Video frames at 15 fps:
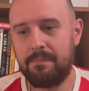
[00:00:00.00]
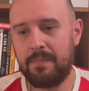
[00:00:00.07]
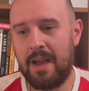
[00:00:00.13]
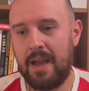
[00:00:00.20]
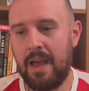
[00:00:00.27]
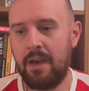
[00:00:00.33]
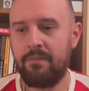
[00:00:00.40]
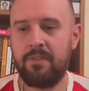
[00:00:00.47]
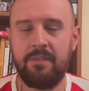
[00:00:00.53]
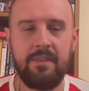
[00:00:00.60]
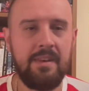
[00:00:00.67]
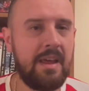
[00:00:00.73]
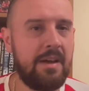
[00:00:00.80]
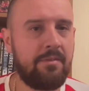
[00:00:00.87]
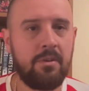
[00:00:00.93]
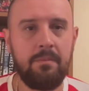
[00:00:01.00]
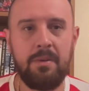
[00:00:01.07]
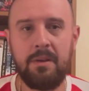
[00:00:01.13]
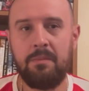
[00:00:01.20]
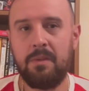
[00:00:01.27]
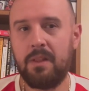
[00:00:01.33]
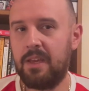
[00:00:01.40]
have never
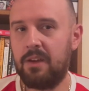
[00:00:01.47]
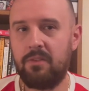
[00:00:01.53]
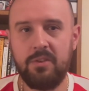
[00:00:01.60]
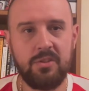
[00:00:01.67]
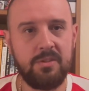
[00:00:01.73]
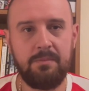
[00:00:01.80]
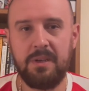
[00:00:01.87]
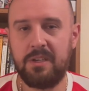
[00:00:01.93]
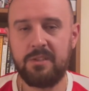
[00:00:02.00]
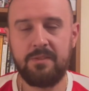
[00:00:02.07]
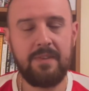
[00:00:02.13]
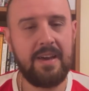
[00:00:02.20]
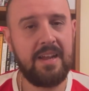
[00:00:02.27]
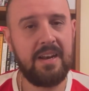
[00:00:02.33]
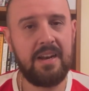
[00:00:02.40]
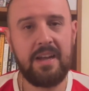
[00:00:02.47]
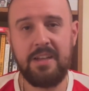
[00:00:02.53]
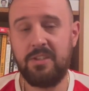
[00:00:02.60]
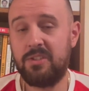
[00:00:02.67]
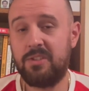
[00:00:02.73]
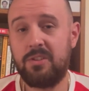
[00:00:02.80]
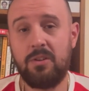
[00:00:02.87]
been Milinkovic's biggest fan, and I
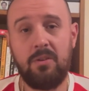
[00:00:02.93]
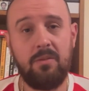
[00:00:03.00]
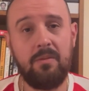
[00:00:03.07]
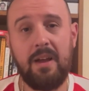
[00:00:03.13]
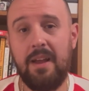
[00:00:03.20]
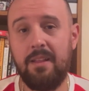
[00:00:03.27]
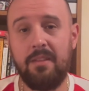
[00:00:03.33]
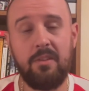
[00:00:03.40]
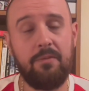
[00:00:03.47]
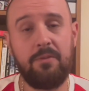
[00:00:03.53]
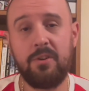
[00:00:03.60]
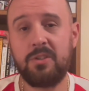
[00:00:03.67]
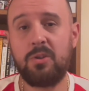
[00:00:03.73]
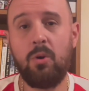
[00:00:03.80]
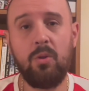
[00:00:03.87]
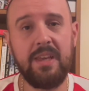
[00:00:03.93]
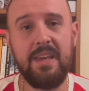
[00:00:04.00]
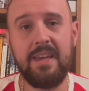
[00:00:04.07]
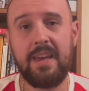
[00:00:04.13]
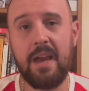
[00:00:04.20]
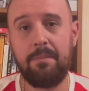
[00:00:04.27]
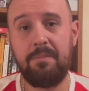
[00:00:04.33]
just don't. The first goal
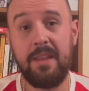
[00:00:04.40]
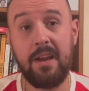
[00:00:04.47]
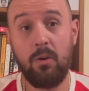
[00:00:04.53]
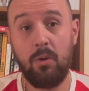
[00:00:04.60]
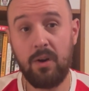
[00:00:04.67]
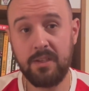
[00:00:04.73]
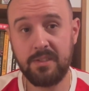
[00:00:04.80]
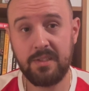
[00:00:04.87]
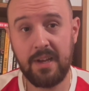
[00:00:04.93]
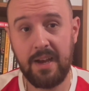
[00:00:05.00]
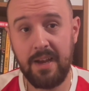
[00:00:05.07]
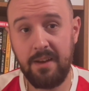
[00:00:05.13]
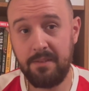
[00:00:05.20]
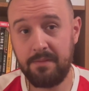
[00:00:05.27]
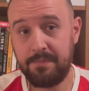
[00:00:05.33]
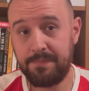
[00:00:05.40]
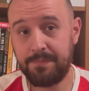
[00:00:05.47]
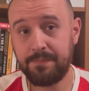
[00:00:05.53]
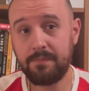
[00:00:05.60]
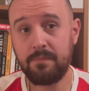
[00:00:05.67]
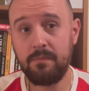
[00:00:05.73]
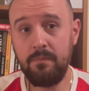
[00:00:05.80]
he kept Nego onside,
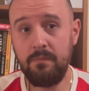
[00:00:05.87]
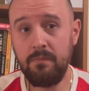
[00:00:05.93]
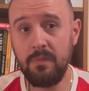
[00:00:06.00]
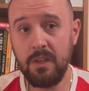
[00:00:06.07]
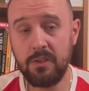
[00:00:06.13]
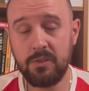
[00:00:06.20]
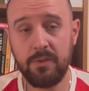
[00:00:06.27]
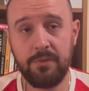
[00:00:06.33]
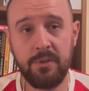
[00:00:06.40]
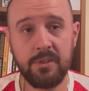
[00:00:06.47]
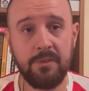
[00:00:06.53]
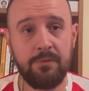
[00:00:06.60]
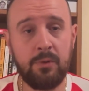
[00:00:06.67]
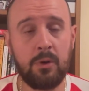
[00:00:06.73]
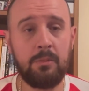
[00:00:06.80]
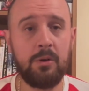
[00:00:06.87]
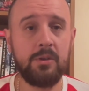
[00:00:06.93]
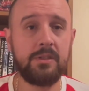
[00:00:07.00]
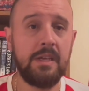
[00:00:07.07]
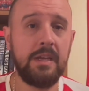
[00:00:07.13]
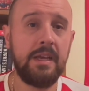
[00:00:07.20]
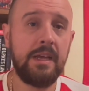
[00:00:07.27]
so first and
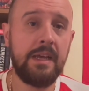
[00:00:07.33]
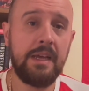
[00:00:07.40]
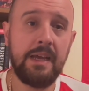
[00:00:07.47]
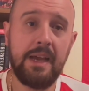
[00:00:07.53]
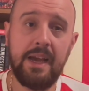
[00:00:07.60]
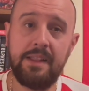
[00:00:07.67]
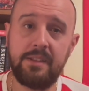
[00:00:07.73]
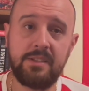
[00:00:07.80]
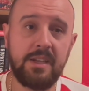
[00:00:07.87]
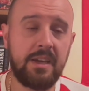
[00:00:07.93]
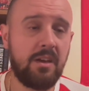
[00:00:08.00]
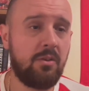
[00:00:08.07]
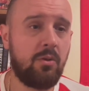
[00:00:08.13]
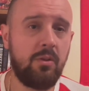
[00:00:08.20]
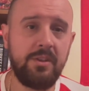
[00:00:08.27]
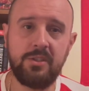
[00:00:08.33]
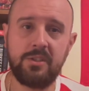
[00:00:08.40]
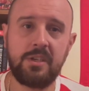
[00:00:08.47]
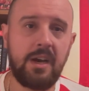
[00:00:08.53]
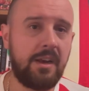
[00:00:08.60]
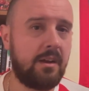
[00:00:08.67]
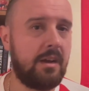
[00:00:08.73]
foremost, and the second goal he
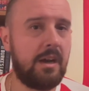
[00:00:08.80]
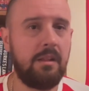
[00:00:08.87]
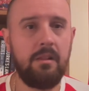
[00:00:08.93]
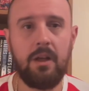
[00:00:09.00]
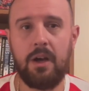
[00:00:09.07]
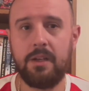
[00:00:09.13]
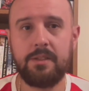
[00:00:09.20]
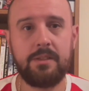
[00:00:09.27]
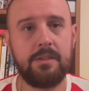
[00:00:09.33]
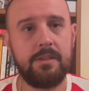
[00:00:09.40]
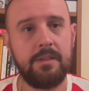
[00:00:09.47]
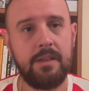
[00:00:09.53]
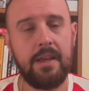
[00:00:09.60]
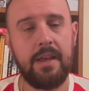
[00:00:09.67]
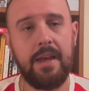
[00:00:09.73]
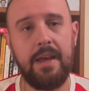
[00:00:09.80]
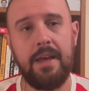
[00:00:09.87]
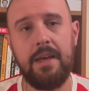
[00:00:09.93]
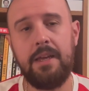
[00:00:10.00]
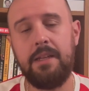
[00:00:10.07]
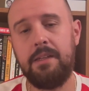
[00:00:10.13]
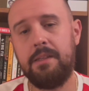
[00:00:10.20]
just kind of got lost.
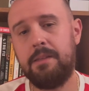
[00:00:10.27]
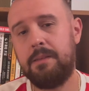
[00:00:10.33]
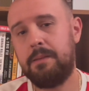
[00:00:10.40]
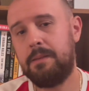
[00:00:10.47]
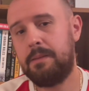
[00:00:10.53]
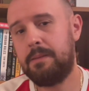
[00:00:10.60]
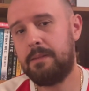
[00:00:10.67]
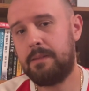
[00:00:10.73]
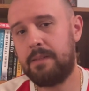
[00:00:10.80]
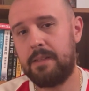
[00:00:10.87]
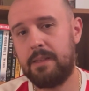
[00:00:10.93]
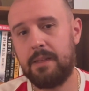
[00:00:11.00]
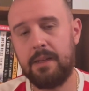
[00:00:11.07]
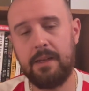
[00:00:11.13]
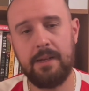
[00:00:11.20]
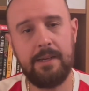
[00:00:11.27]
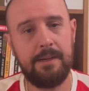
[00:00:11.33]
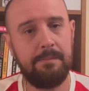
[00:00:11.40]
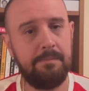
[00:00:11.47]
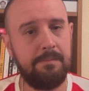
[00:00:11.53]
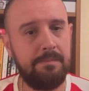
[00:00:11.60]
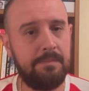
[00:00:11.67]
And
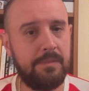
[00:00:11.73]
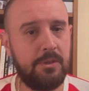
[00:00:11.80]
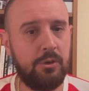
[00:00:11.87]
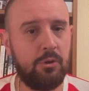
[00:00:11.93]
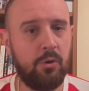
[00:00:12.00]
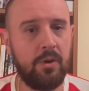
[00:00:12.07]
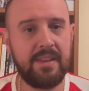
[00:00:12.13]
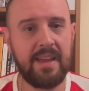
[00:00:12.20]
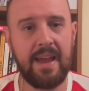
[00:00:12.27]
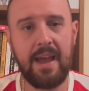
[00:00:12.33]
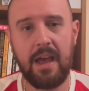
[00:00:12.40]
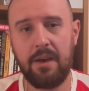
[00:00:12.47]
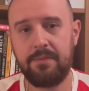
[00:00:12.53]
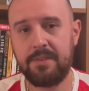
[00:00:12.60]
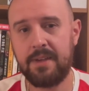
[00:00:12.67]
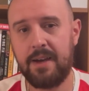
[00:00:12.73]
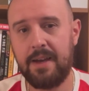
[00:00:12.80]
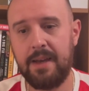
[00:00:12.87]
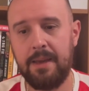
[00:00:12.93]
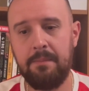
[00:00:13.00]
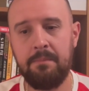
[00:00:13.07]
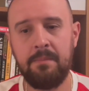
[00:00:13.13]
you go into
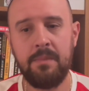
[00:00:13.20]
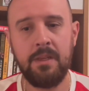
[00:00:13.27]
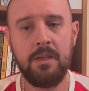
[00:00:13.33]
halftime